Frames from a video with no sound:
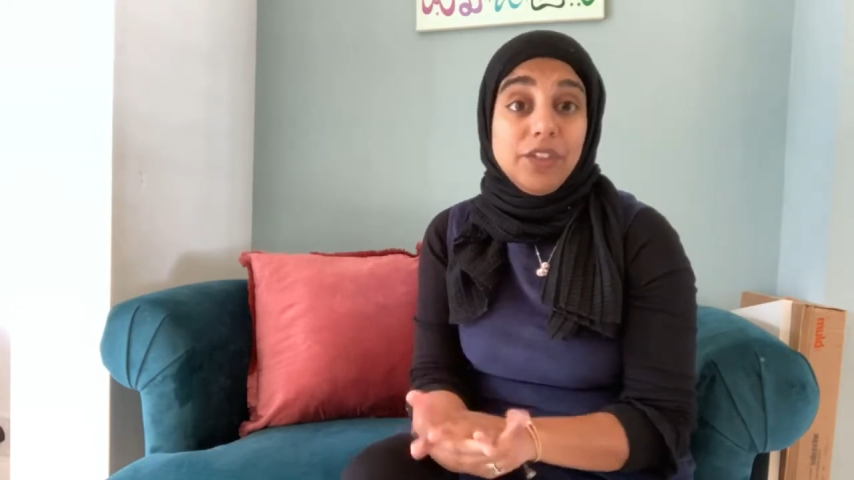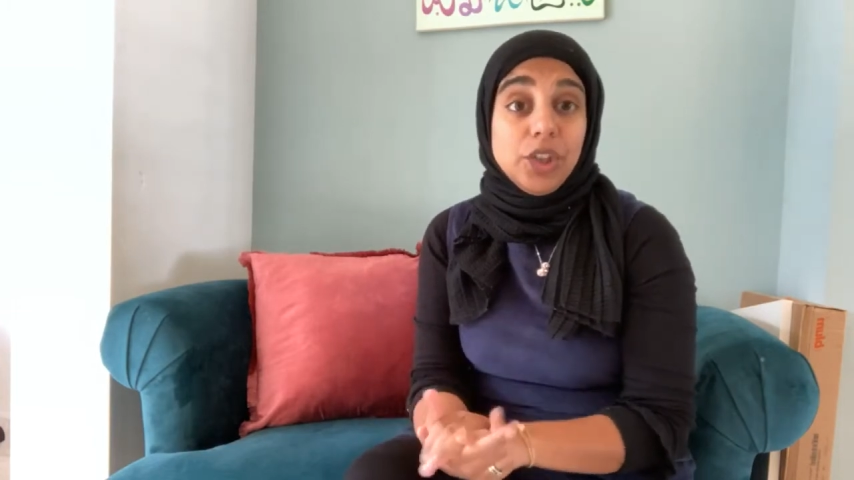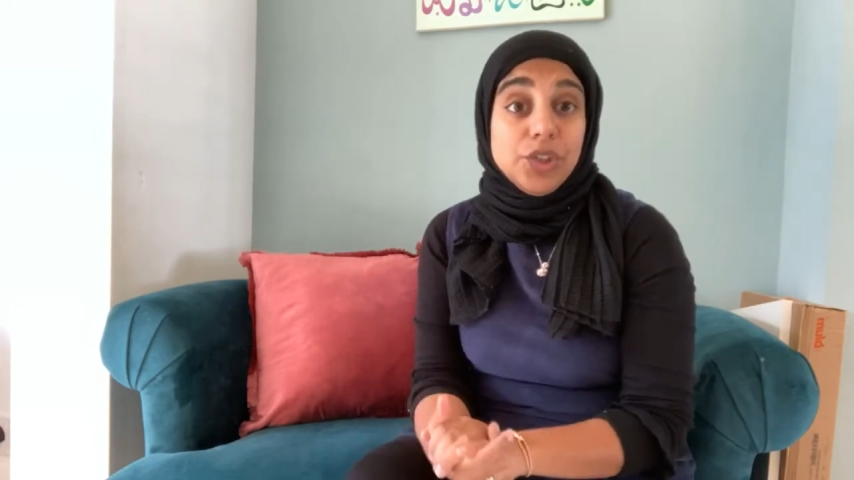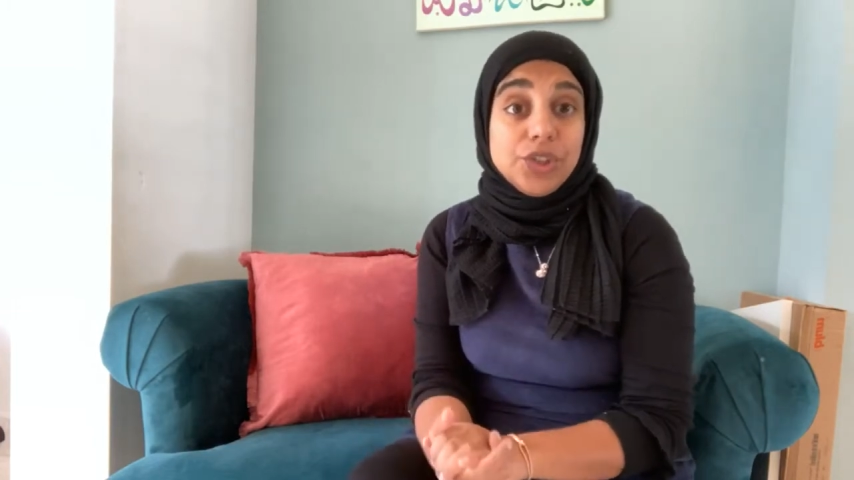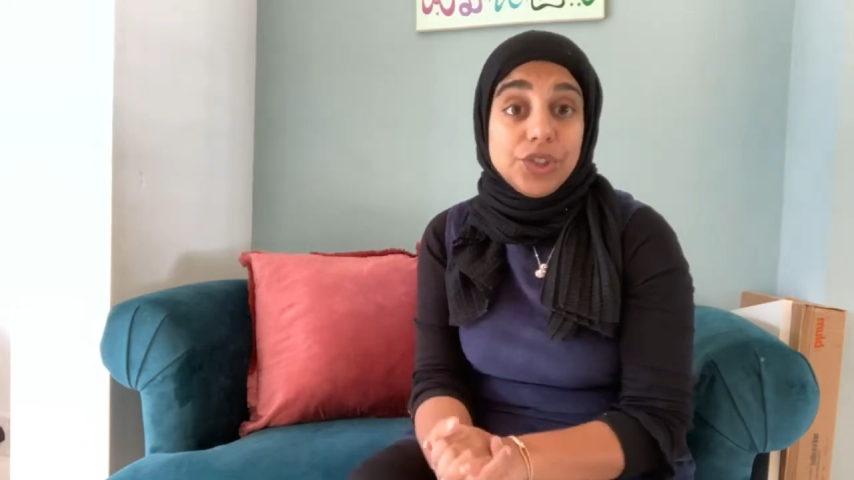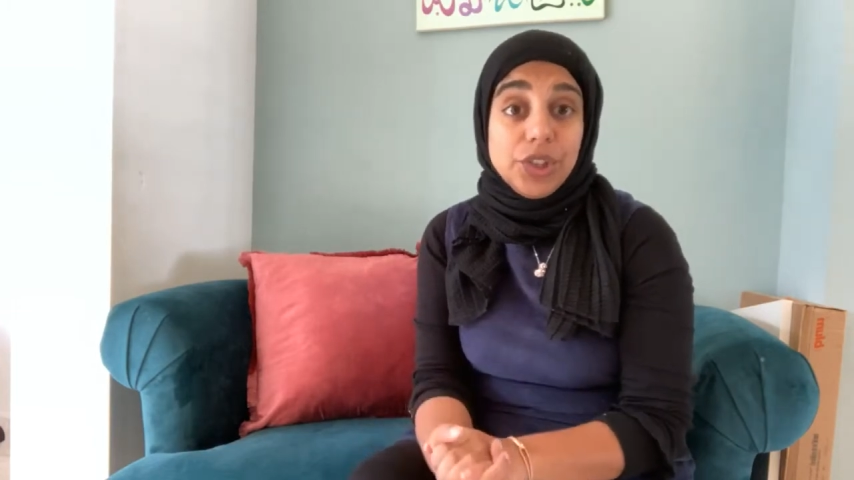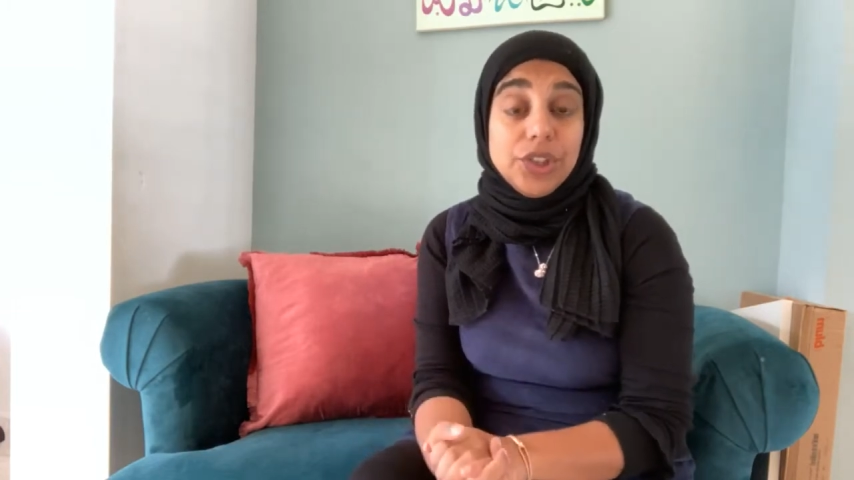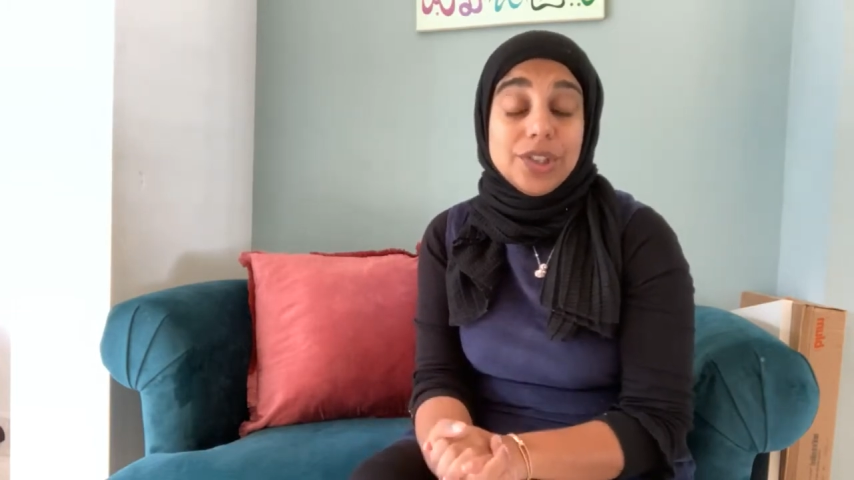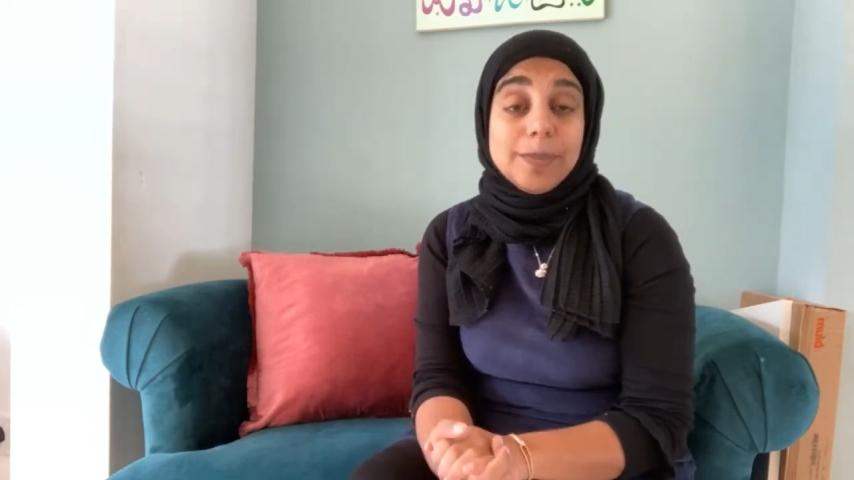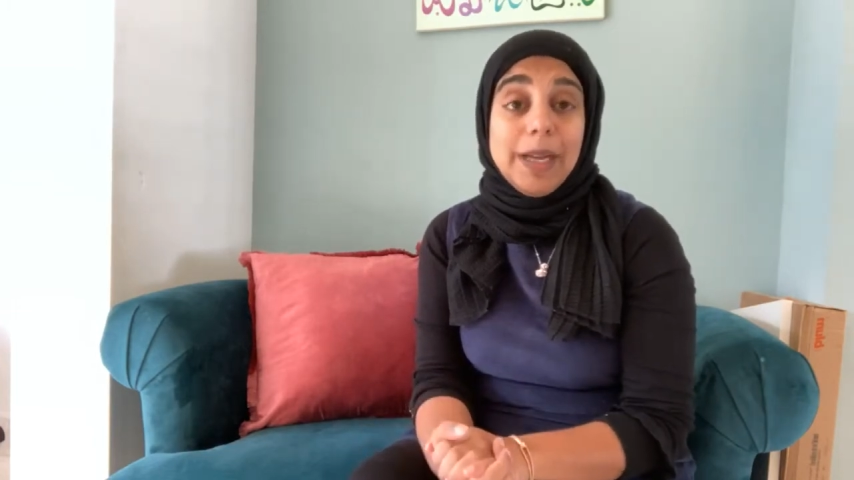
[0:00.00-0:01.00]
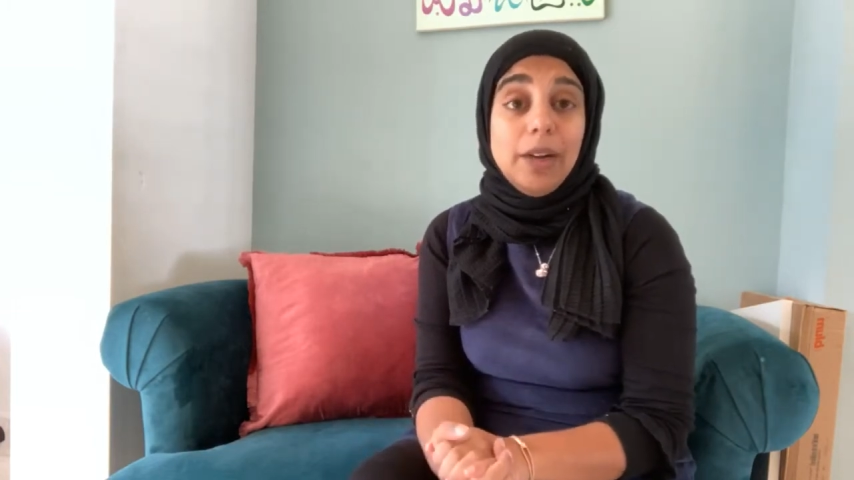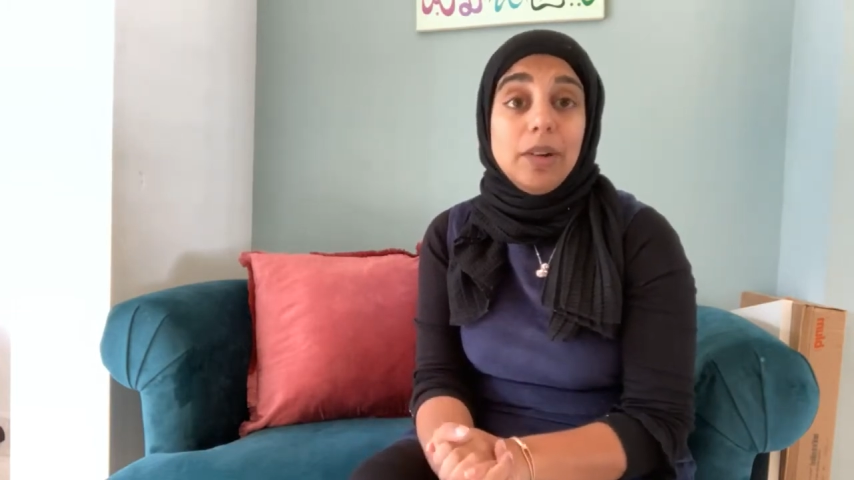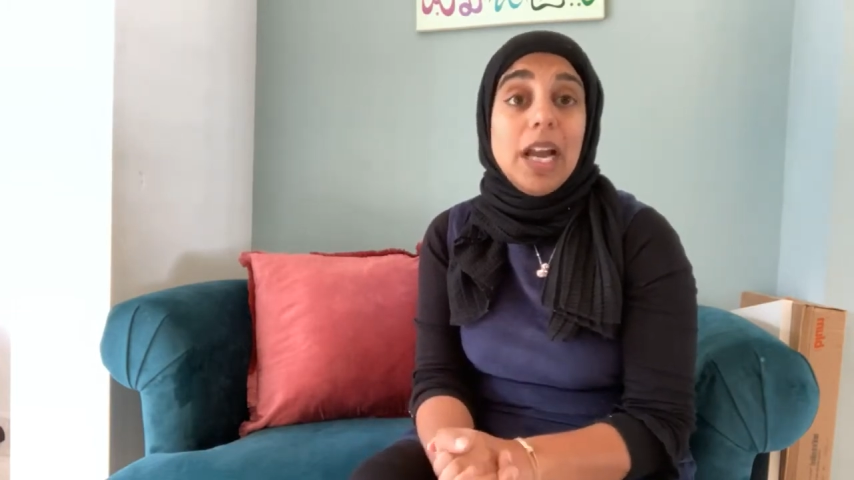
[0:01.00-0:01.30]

concerns about,